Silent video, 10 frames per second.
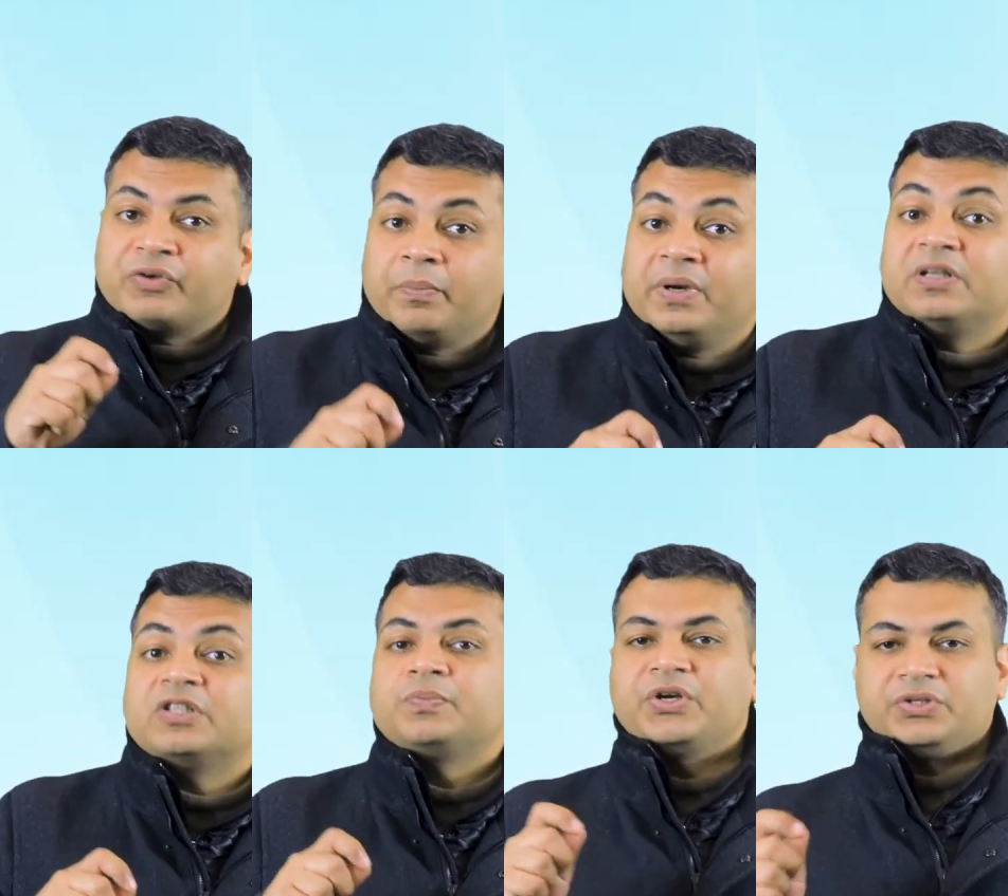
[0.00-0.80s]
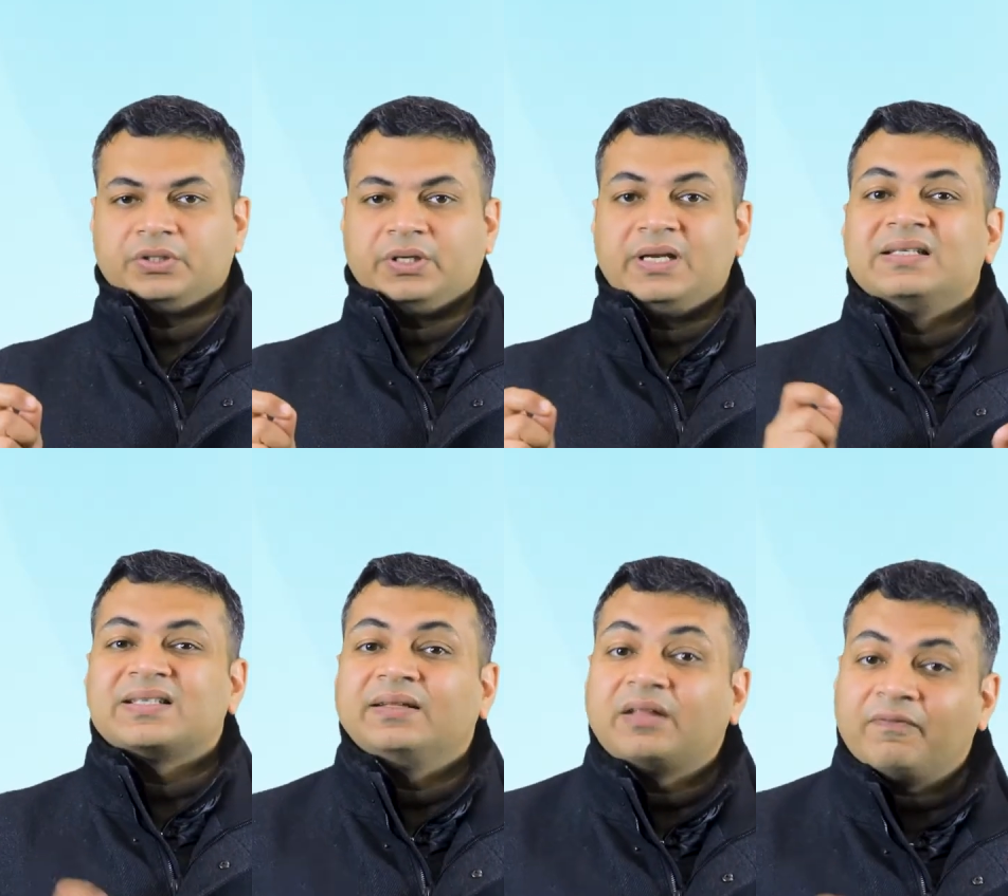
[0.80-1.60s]
tremendous pressure
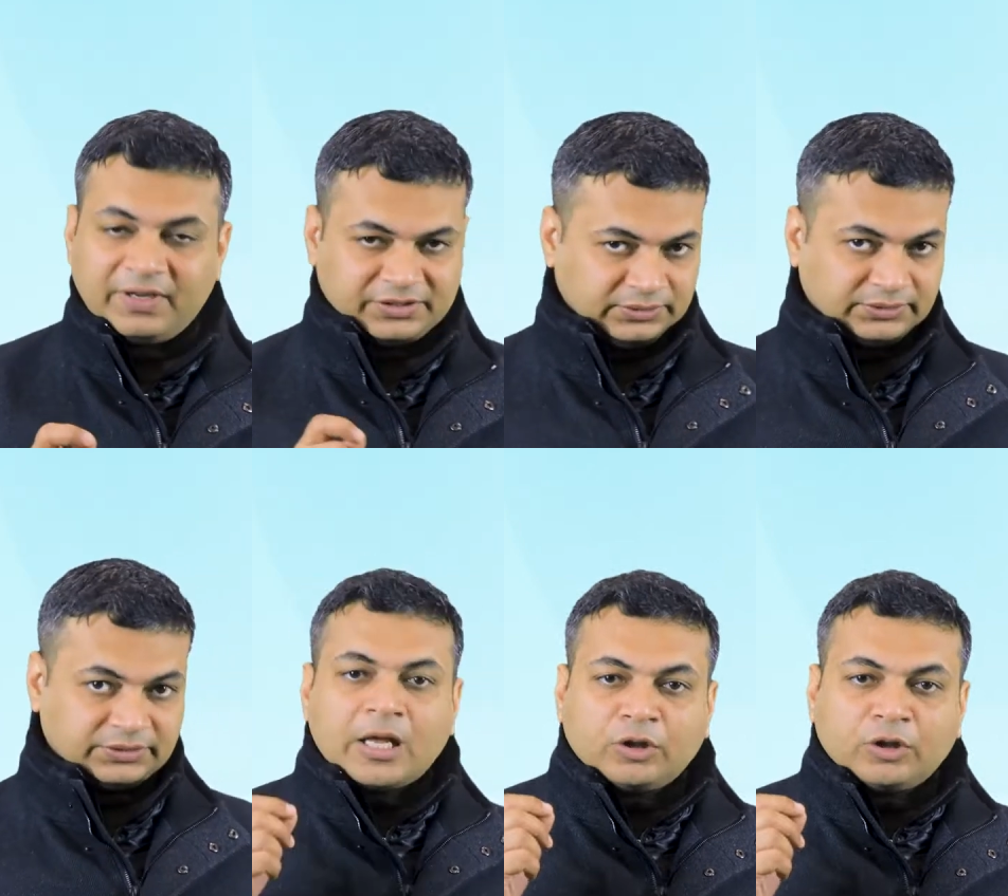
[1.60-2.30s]
inside the vessels.